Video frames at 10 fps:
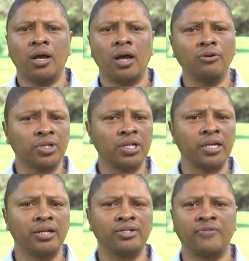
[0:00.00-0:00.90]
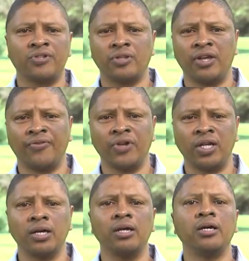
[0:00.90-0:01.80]
Coastal areas of South
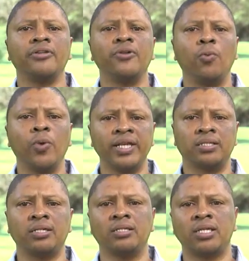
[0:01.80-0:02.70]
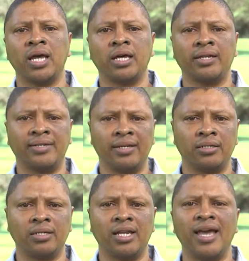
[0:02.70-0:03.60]
Africa, the Western Sahara
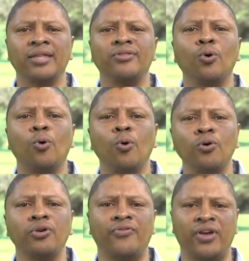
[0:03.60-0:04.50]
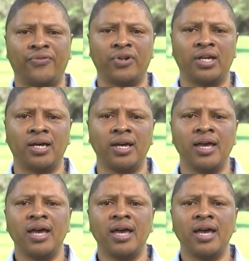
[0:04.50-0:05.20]
Desert and the Horn of Africa